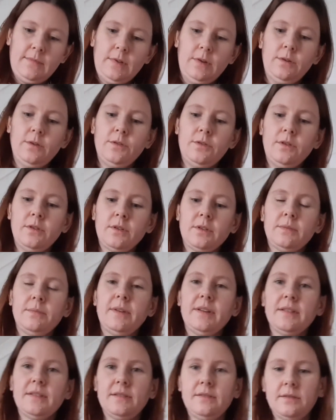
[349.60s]
Why not? Because
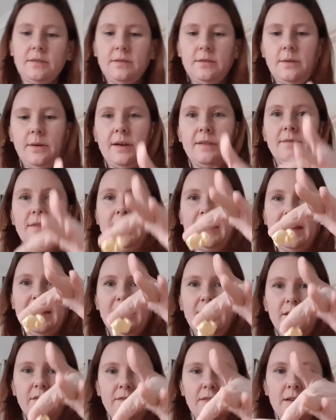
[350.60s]
mine's not quite runny enough.